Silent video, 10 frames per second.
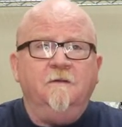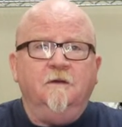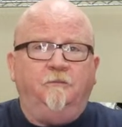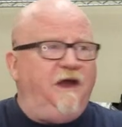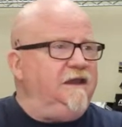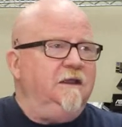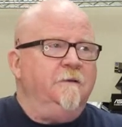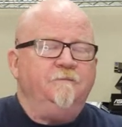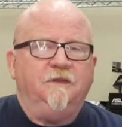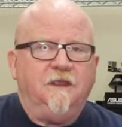But
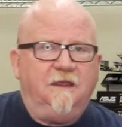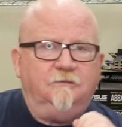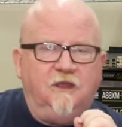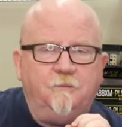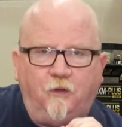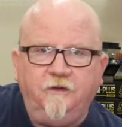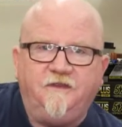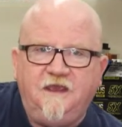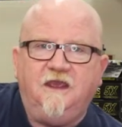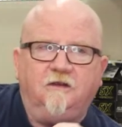the important
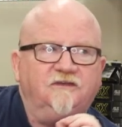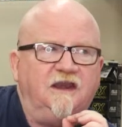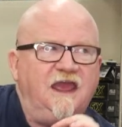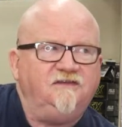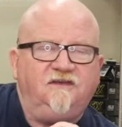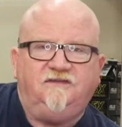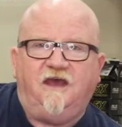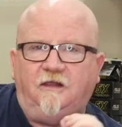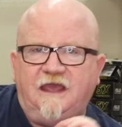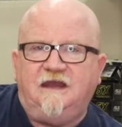thing here is that
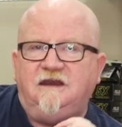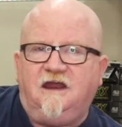SSL in and